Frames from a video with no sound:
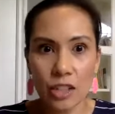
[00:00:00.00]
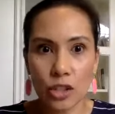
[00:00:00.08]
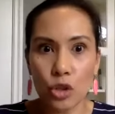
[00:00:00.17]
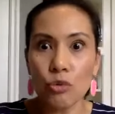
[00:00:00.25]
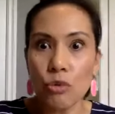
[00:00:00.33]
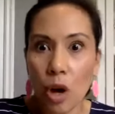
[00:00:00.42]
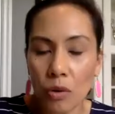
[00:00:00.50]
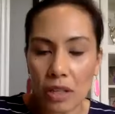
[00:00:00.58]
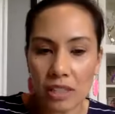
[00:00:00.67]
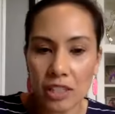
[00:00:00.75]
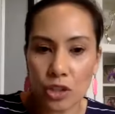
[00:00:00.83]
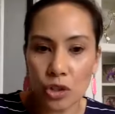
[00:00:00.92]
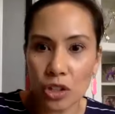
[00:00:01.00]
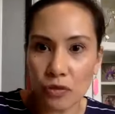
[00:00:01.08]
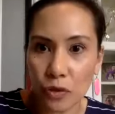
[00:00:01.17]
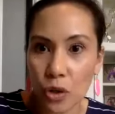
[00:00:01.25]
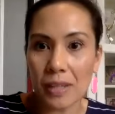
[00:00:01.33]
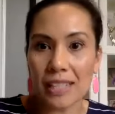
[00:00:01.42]
Do you know this? Did you
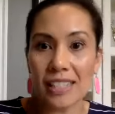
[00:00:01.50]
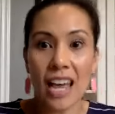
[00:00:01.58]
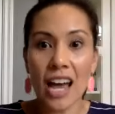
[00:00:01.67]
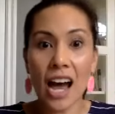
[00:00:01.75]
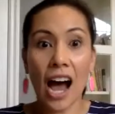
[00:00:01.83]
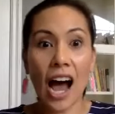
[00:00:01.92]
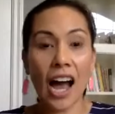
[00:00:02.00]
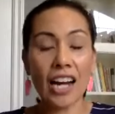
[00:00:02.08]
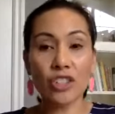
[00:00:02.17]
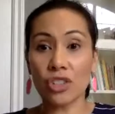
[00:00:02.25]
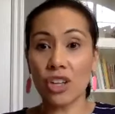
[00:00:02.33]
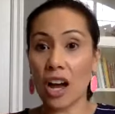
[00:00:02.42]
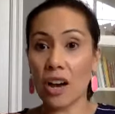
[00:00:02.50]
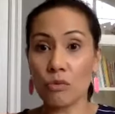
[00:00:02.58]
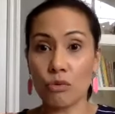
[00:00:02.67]
confirm this? I just got